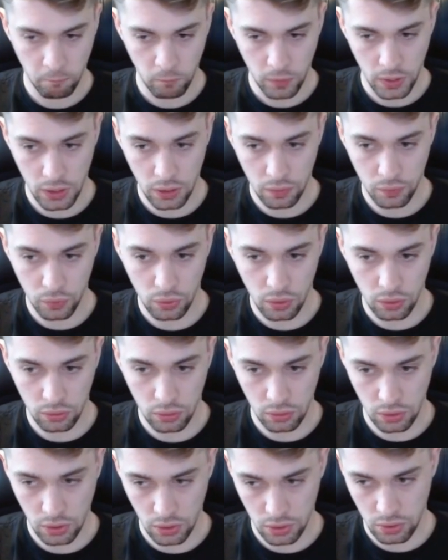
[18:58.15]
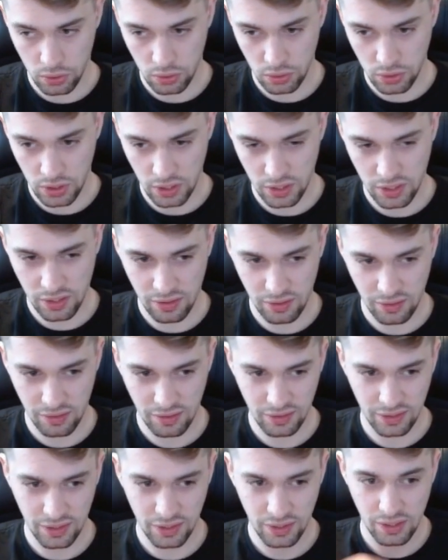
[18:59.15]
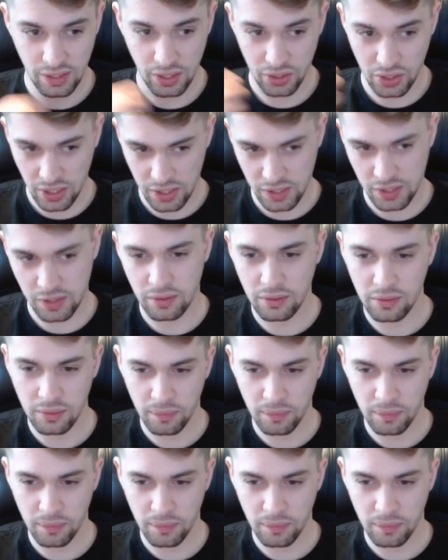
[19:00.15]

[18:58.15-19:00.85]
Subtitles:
and if not, just suggest